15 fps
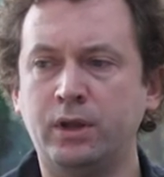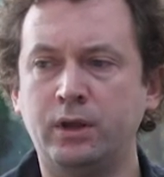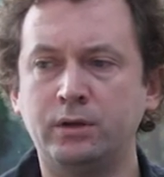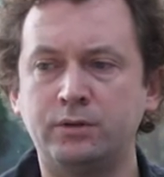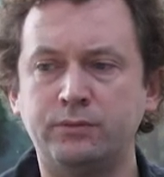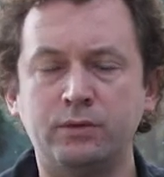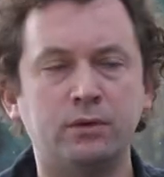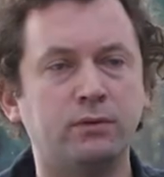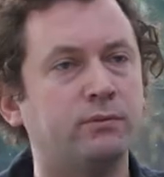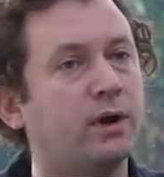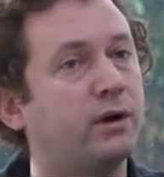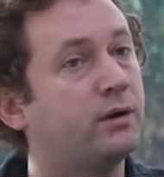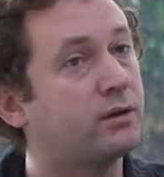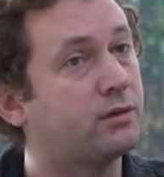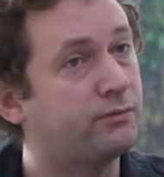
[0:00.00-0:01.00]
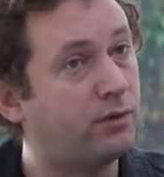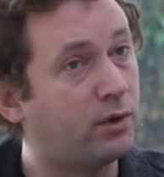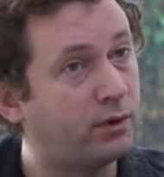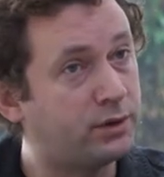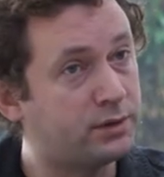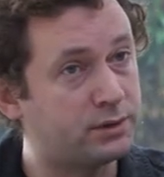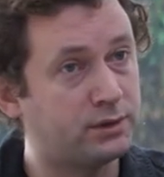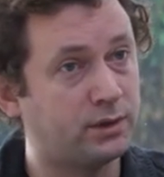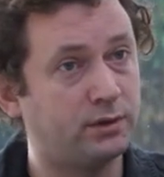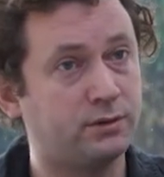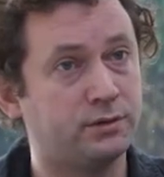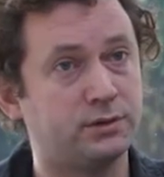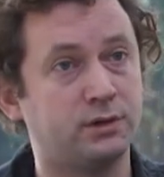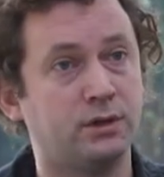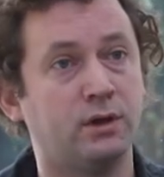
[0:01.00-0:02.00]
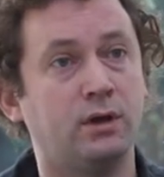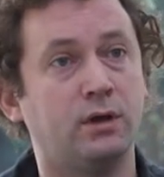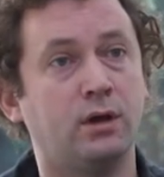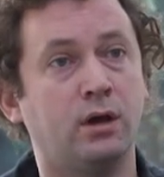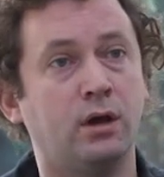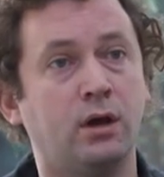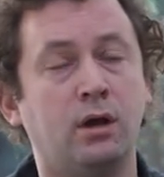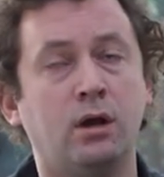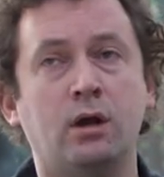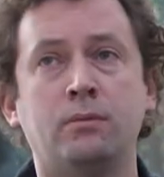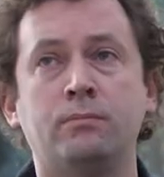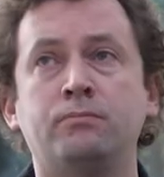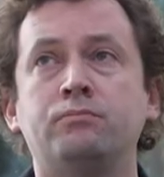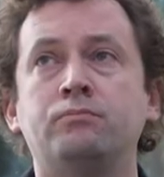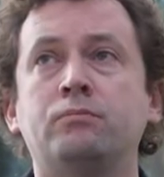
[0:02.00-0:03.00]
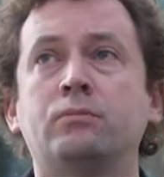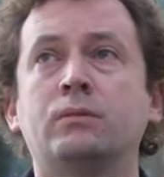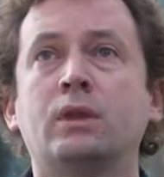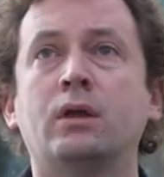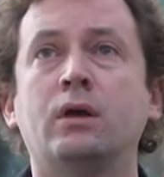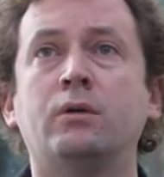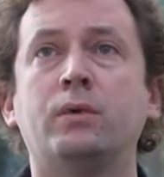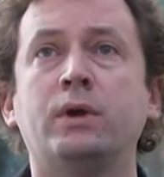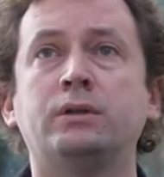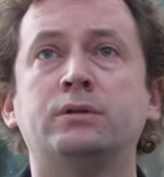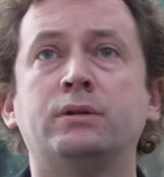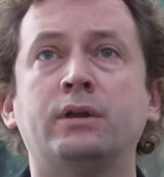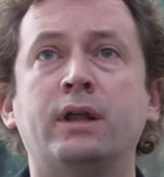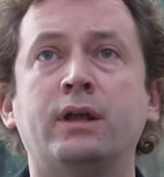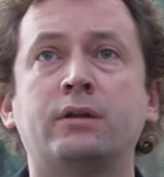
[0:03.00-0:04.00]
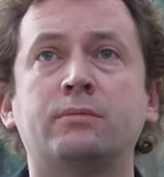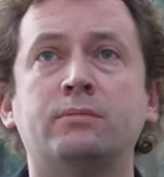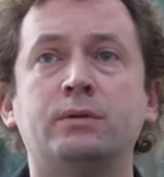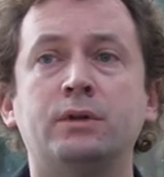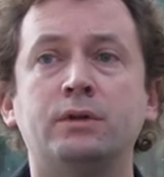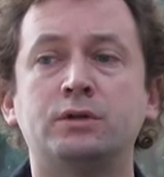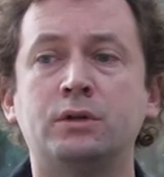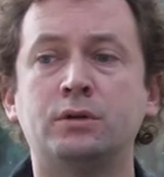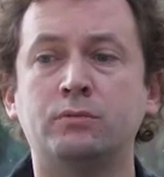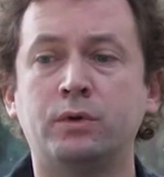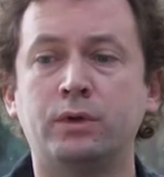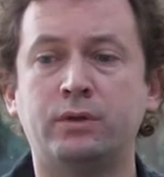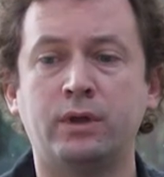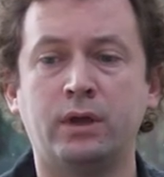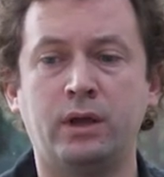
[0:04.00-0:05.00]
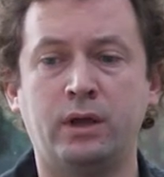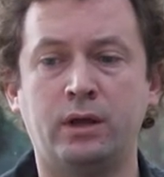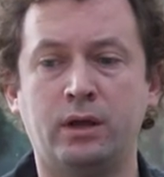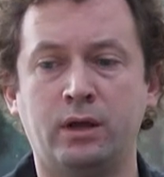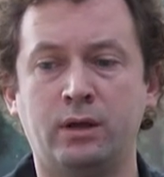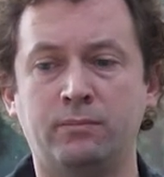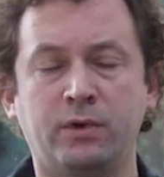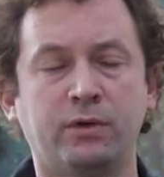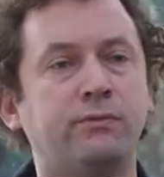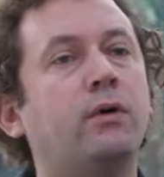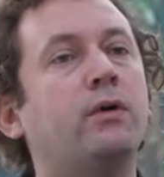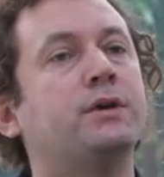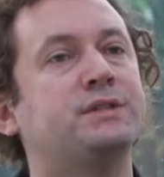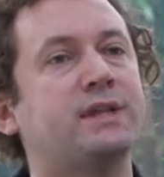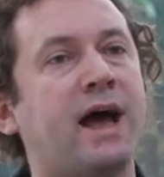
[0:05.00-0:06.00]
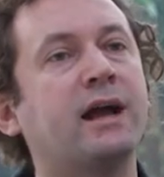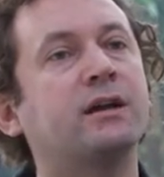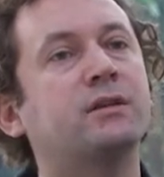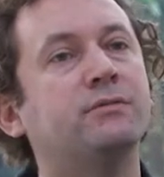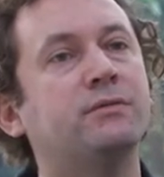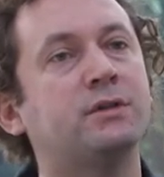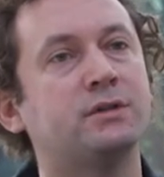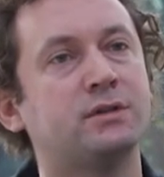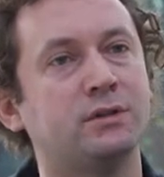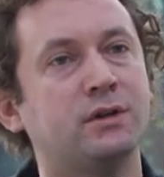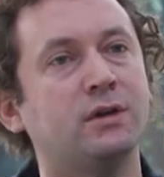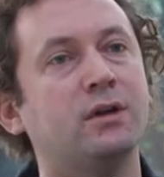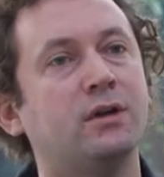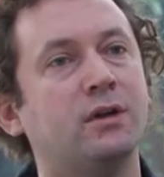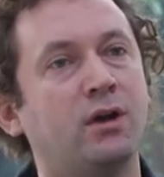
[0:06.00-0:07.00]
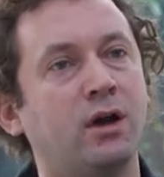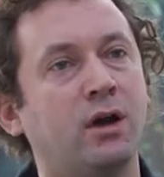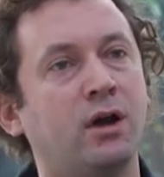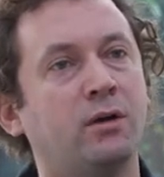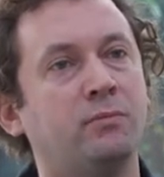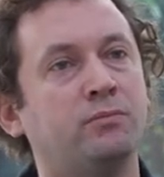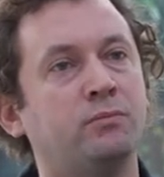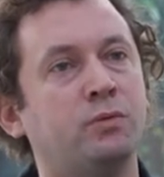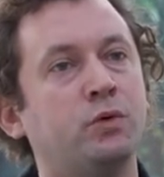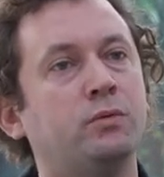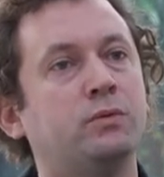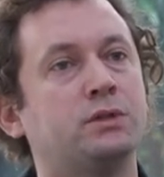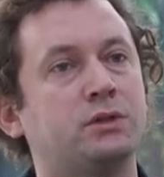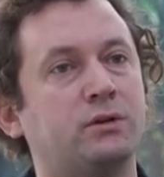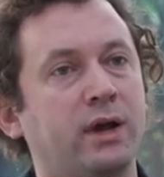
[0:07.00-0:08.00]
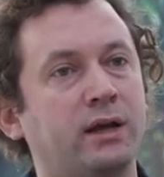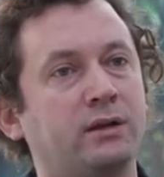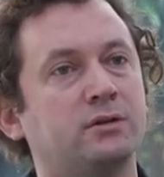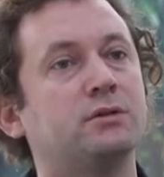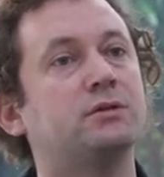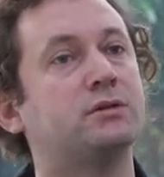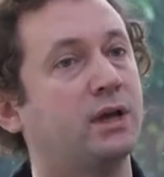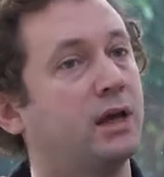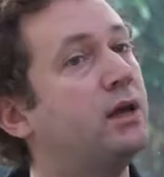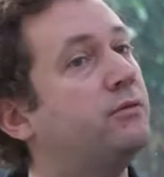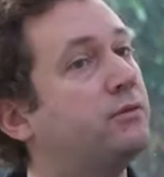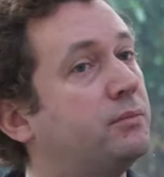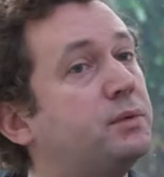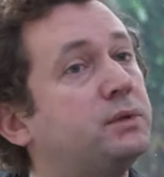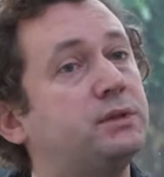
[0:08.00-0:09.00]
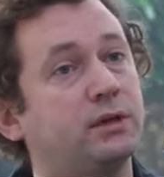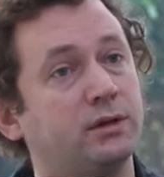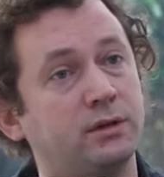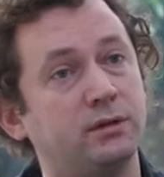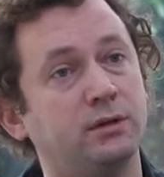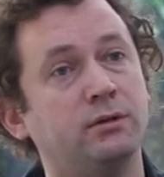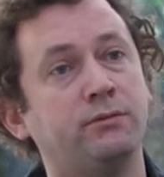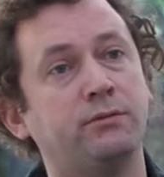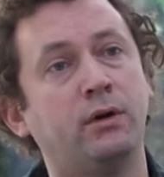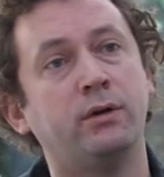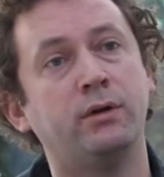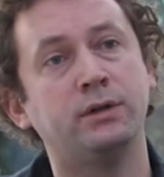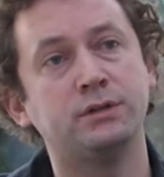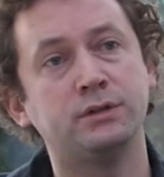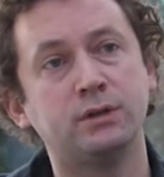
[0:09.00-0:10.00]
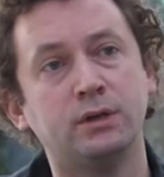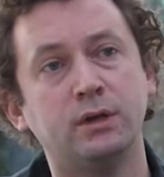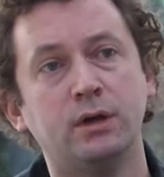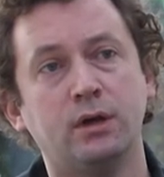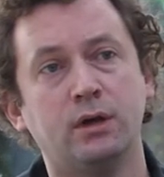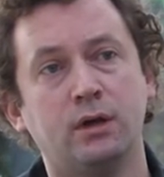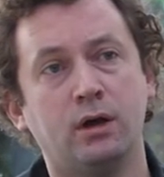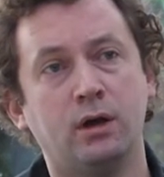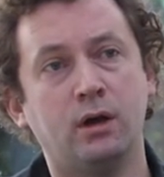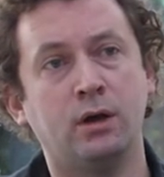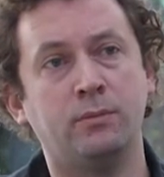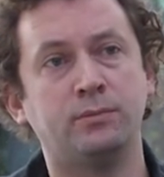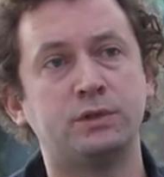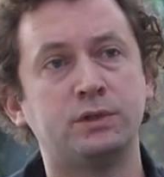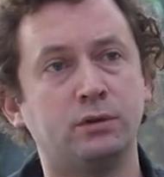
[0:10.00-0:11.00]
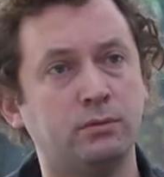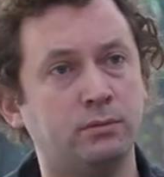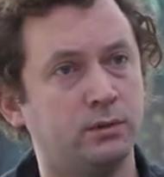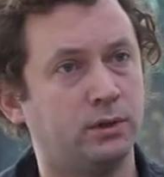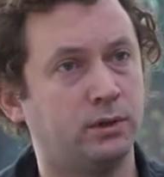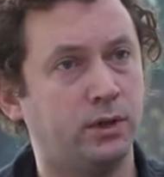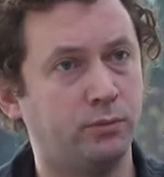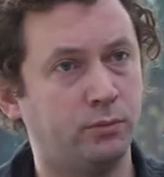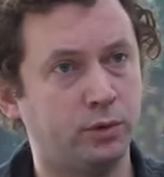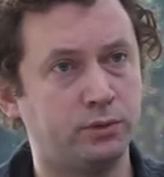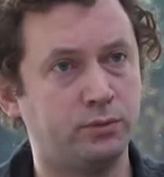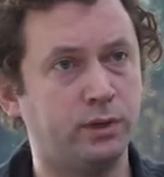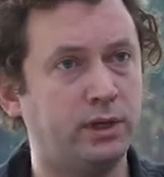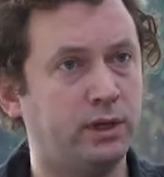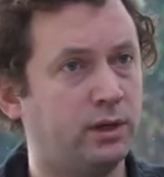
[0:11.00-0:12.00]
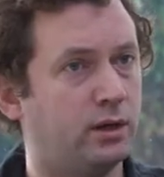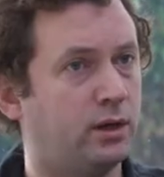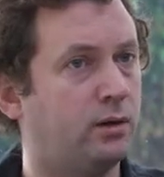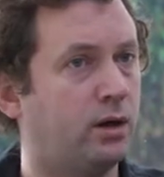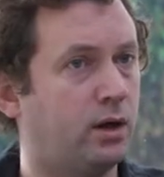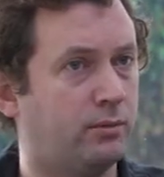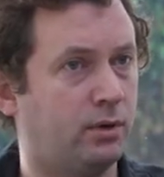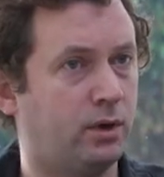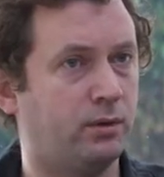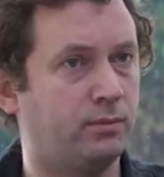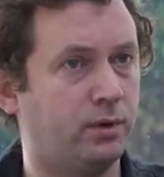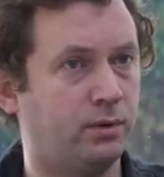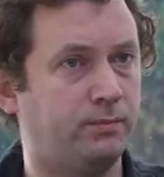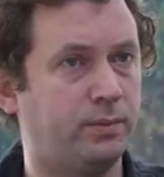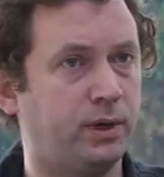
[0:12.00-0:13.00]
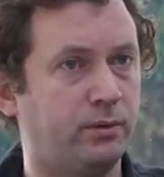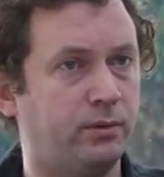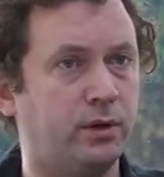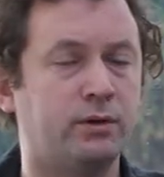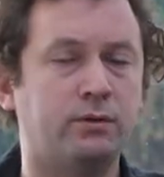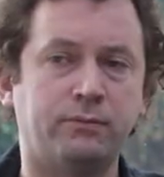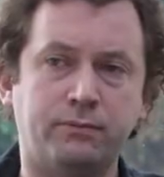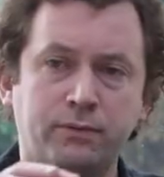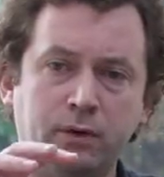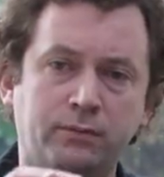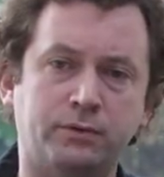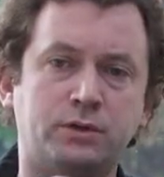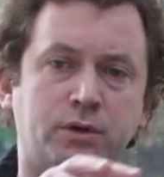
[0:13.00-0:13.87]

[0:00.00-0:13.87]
interviewing various foresters. I went on an expedition with a forest activist who was trying to save a particular forest. So it was really a period of